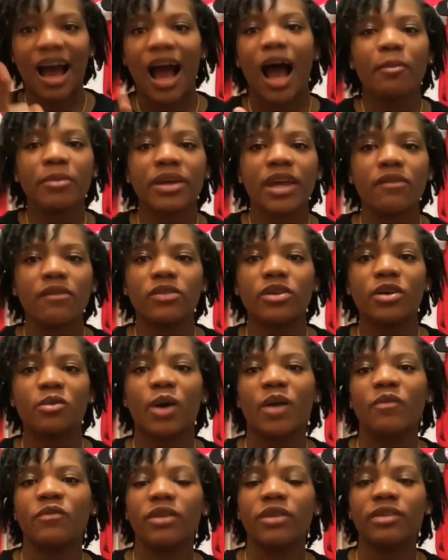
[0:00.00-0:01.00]
I'm giving
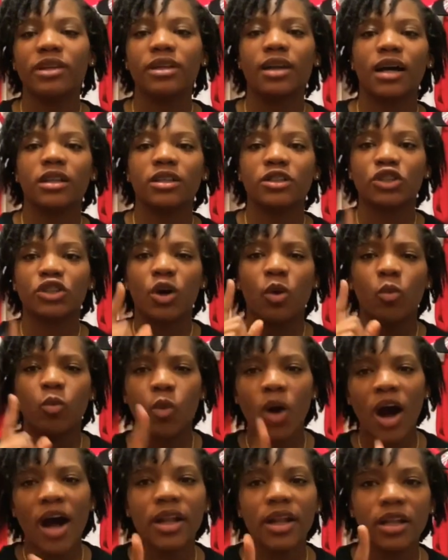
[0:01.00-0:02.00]
away $50 to
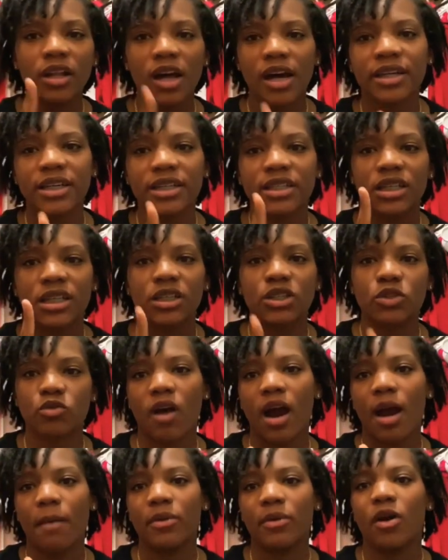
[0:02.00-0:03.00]
one lucky
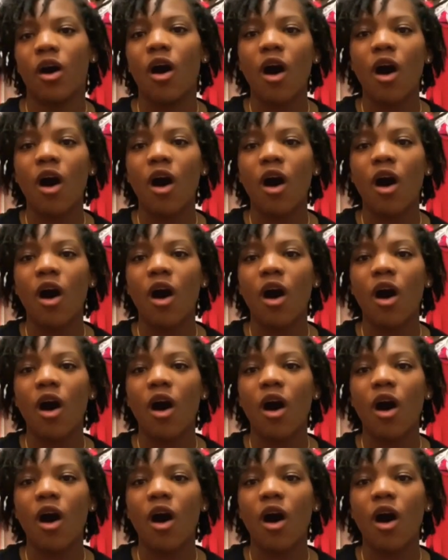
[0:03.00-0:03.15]
subscriber.